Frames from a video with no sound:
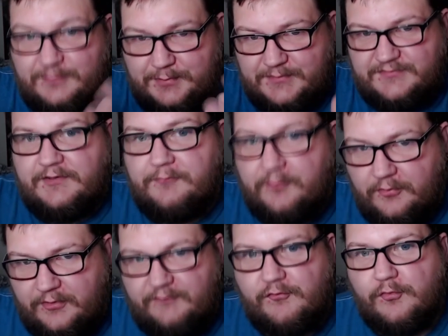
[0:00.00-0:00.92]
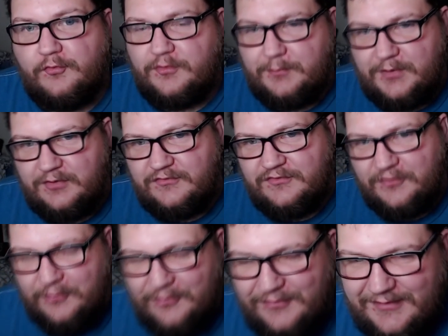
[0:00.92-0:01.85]
specifically for the
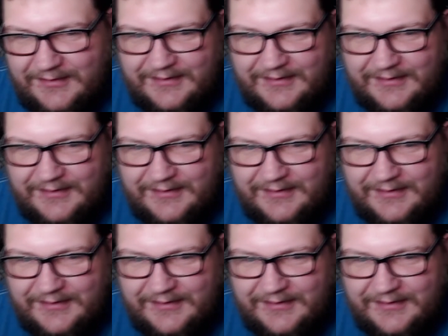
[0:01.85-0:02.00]
Mewtwo.